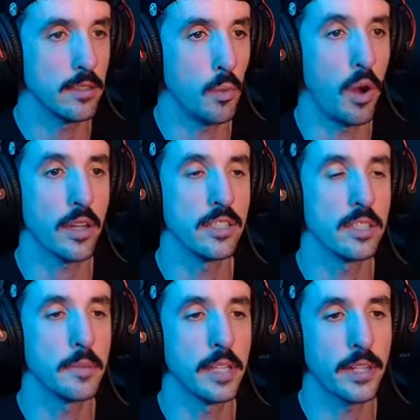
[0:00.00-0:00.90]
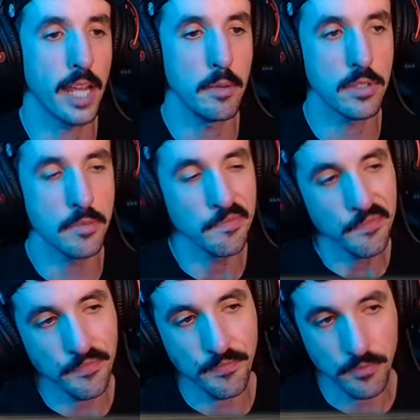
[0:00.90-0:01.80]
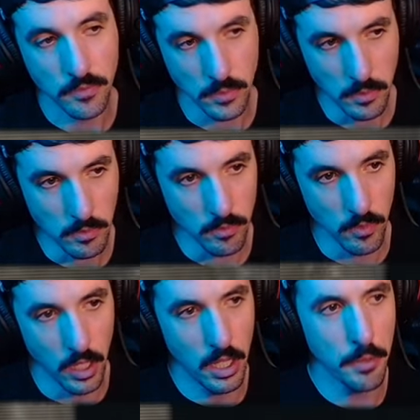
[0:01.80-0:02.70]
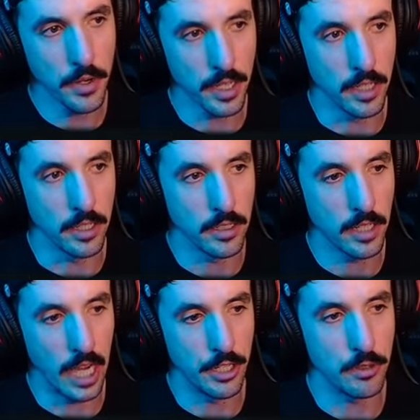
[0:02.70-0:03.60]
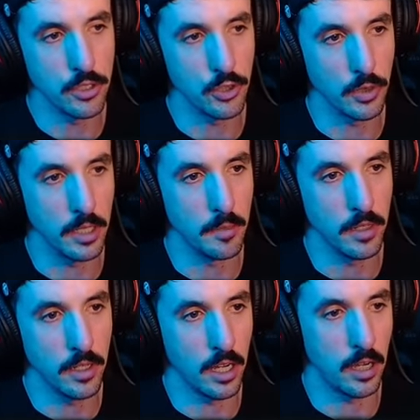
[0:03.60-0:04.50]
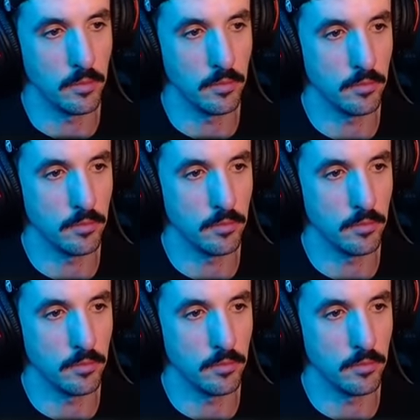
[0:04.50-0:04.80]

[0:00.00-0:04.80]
walking simulator games. They're pretty good. I do enjoy them. Um,